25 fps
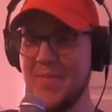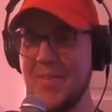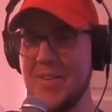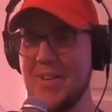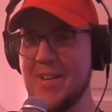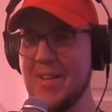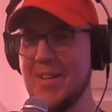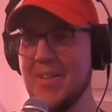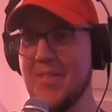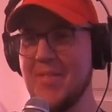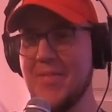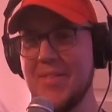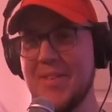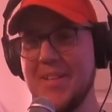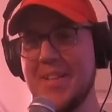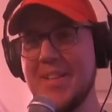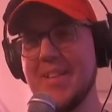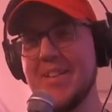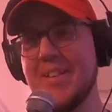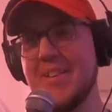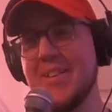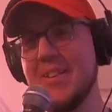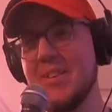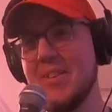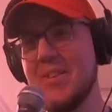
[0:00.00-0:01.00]
Fair enough. good old
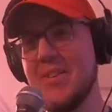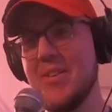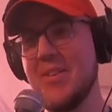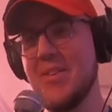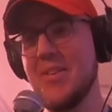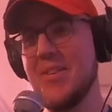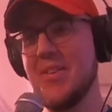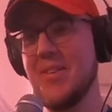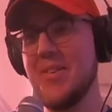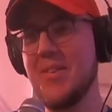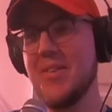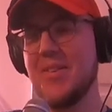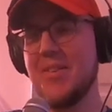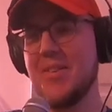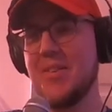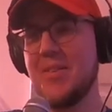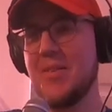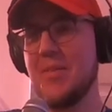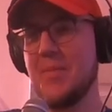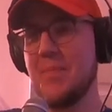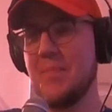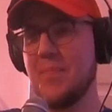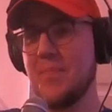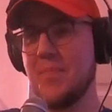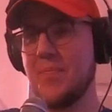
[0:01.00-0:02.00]
you or two, but
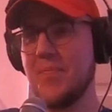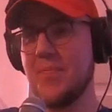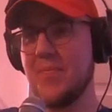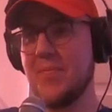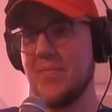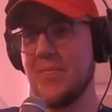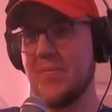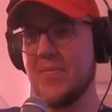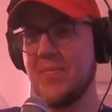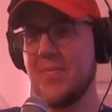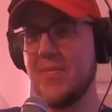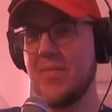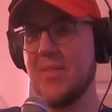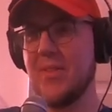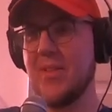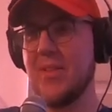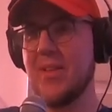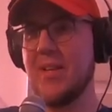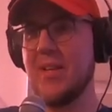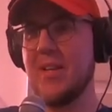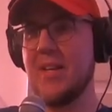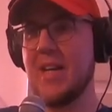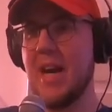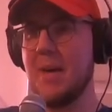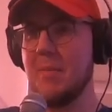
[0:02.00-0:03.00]
uh,
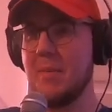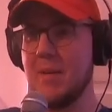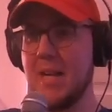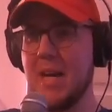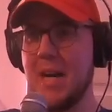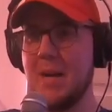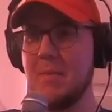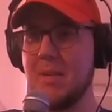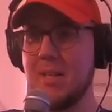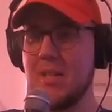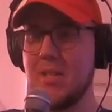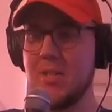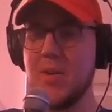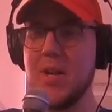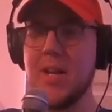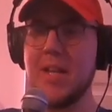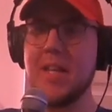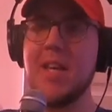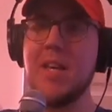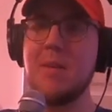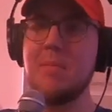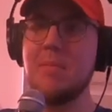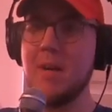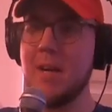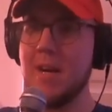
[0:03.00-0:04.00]
so I'm gonna try to
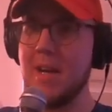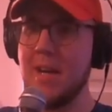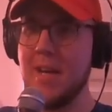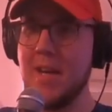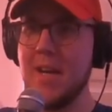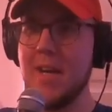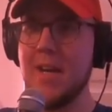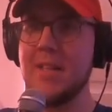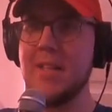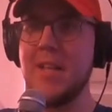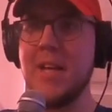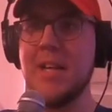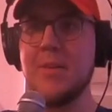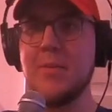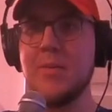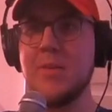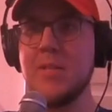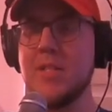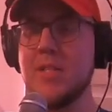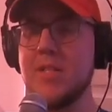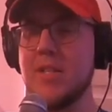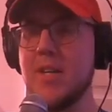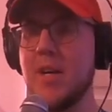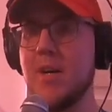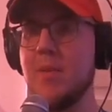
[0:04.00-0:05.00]
keep my uh,
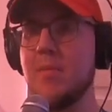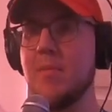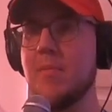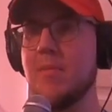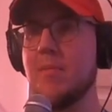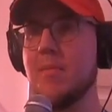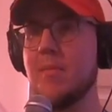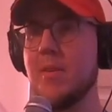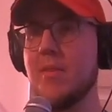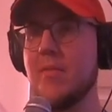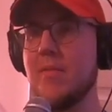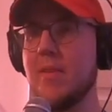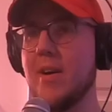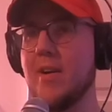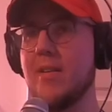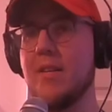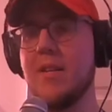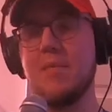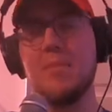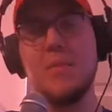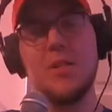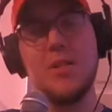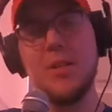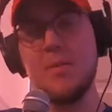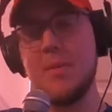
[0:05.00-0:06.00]
language um, profound.
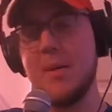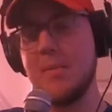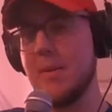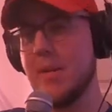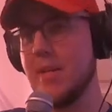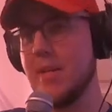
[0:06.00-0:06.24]
I'm gonna try my